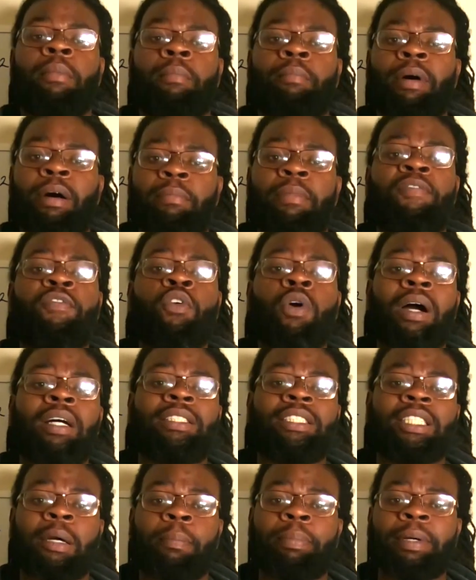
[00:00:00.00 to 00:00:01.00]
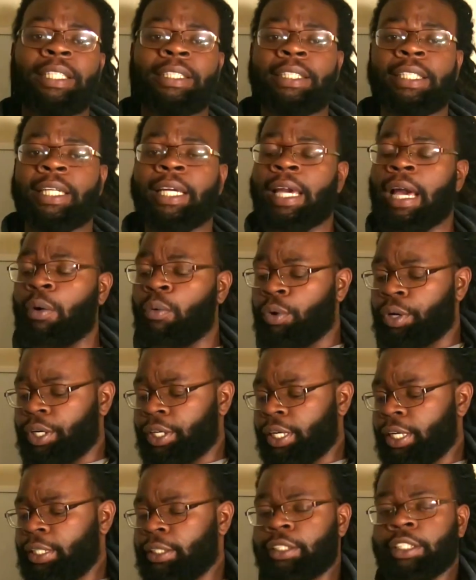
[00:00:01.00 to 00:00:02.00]
But before I jump into that, I want to
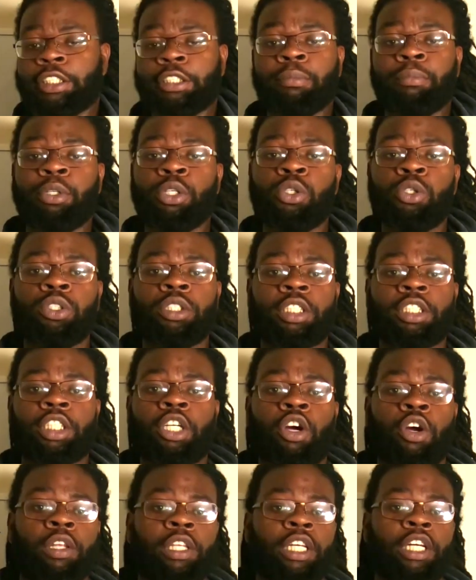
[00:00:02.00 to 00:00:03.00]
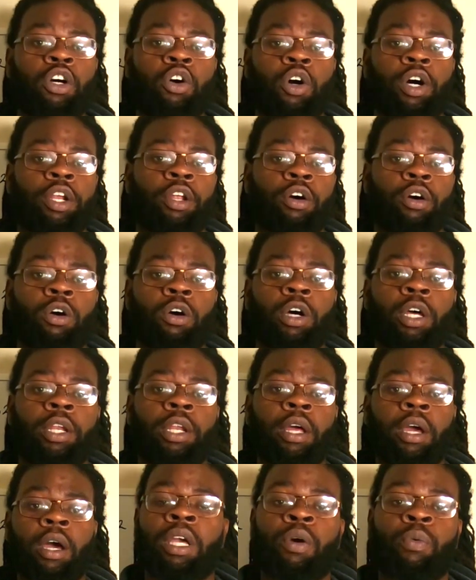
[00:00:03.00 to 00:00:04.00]
get into some news that's currently going on
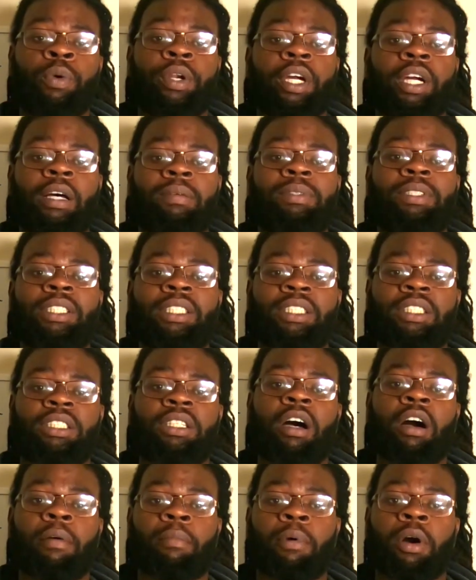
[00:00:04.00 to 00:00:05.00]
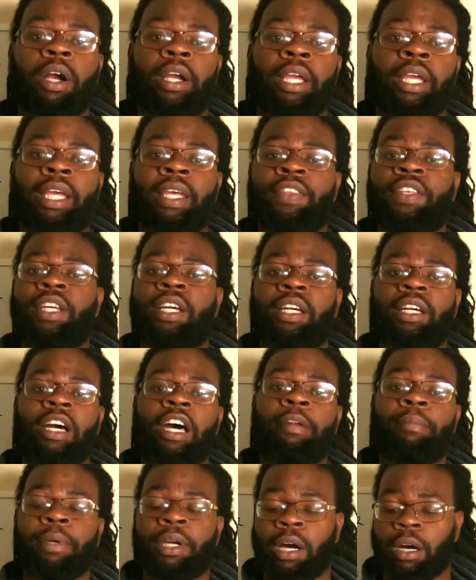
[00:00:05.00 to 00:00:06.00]
when it comes to the stock market and the
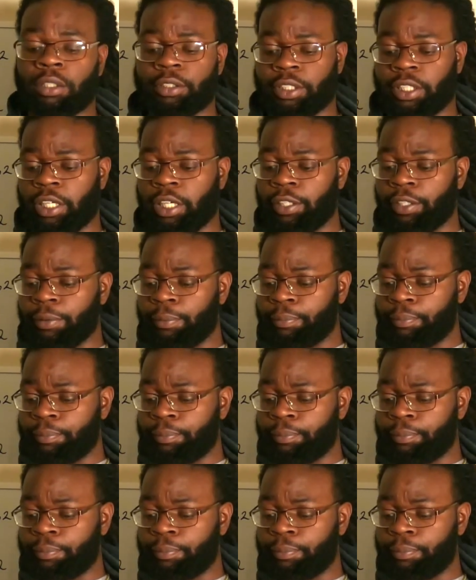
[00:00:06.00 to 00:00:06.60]
economy altogether.